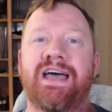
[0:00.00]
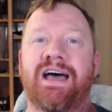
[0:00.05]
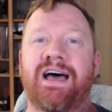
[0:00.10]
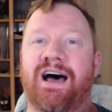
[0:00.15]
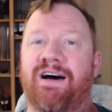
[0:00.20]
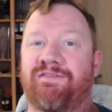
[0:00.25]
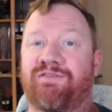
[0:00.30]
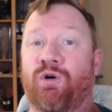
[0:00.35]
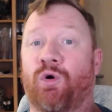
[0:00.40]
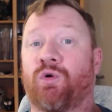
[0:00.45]

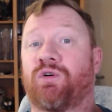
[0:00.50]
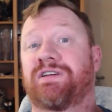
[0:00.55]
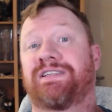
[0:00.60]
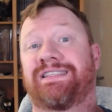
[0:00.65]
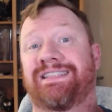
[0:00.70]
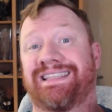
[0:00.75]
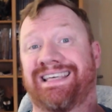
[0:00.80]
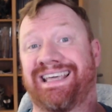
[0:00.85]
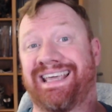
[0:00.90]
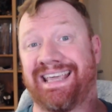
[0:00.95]
Of
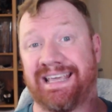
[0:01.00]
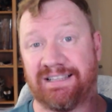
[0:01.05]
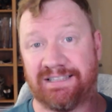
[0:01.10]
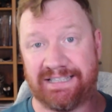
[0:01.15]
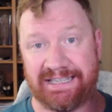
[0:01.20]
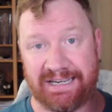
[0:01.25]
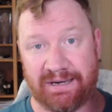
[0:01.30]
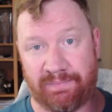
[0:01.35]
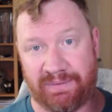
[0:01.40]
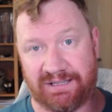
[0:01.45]
course, the
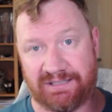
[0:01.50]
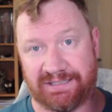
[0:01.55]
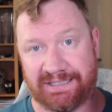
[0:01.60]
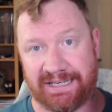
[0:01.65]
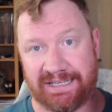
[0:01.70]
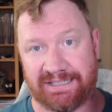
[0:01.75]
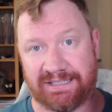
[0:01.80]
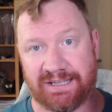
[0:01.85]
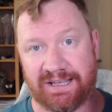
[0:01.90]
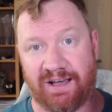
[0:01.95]
healing
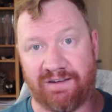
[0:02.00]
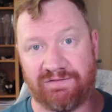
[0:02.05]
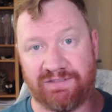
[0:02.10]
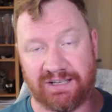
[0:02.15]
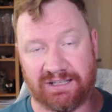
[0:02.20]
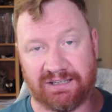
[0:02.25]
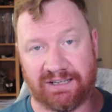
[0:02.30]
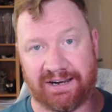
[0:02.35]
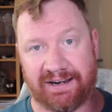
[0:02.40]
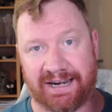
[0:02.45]
abilities of
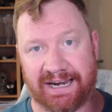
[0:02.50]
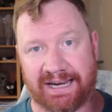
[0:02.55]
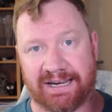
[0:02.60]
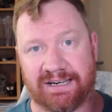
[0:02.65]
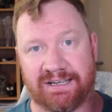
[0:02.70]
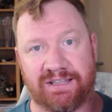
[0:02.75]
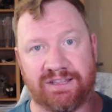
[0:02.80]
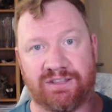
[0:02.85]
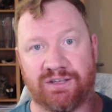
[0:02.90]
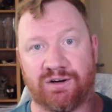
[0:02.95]
the cleric,
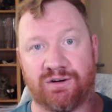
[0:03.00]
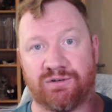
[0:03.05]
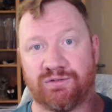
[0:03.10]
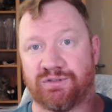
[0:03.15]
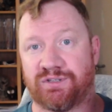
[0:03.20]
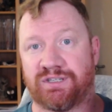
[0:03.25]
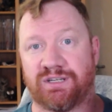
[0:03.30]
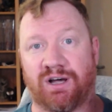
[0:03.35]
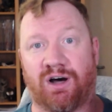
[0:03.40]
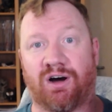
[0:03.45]

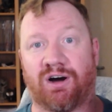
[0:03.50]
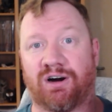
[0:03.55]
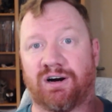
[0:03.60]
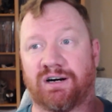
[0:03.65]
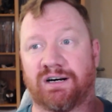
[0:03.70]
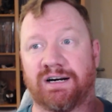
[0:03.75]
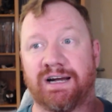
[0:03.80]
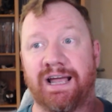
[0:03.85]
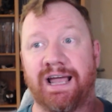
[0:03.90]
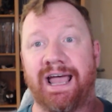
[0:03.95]
those are